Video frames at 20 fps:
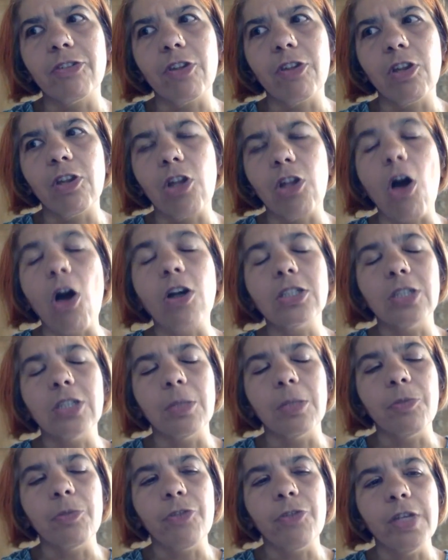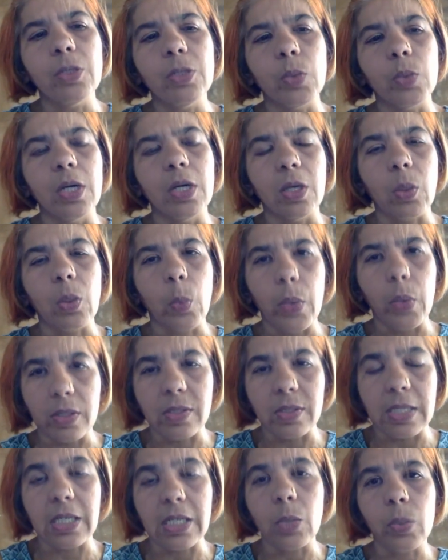long-term fieldwork, with
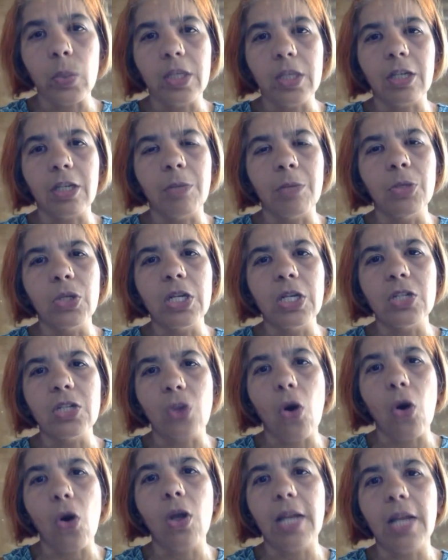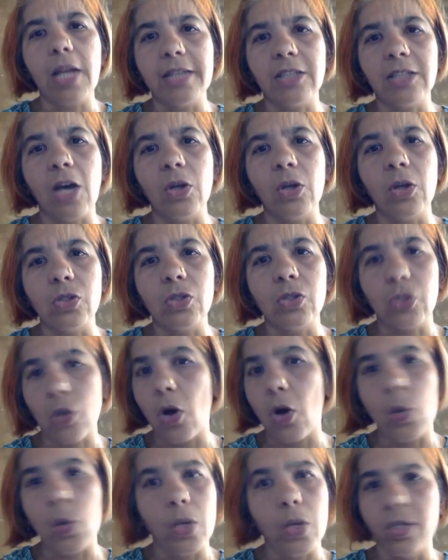sitting with the communities, all I saw,
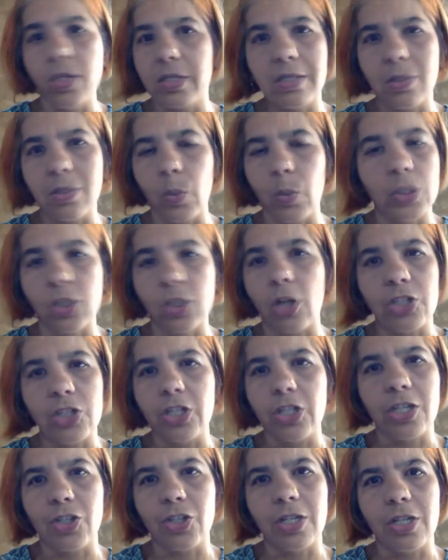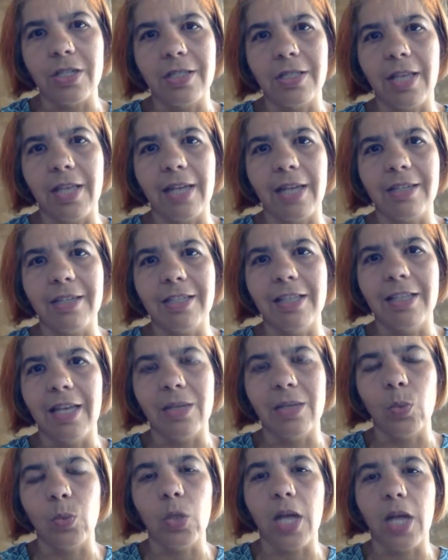saw was, was contradictions, that, that
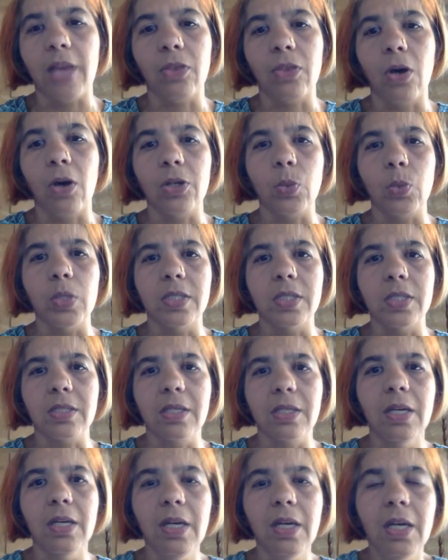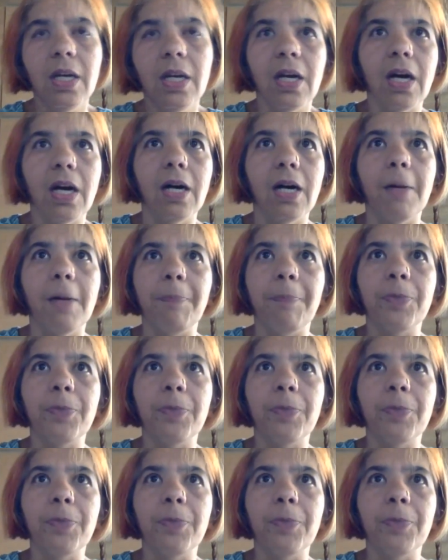what I thought was, um,